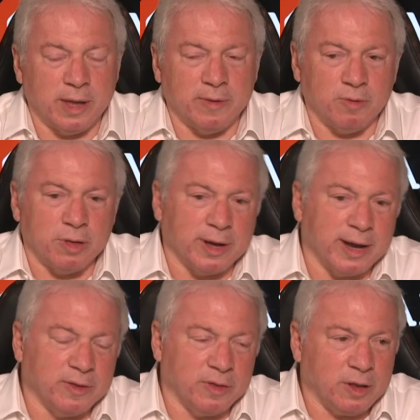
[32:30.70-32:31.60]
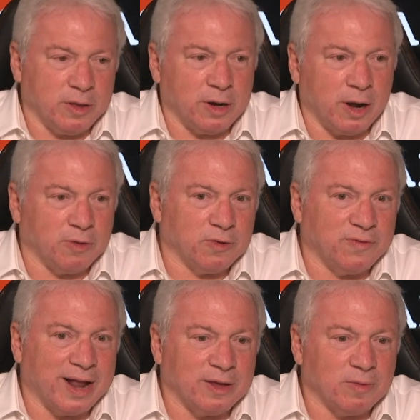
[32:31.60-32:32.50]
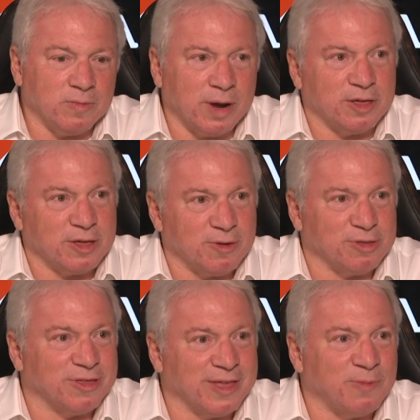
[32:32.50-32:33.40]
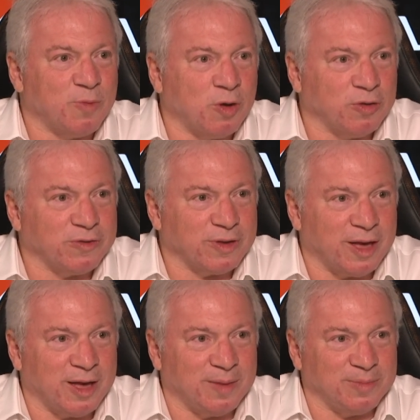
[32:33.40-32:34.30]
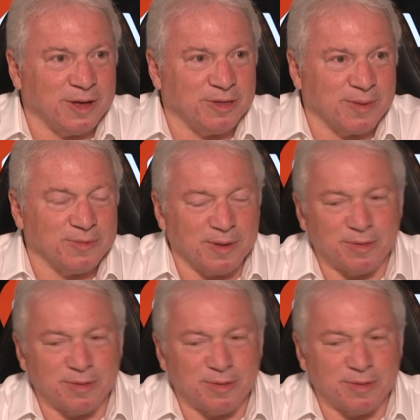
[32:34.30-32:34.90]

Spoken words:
also getting the loan to value ratios that they want. Sometimes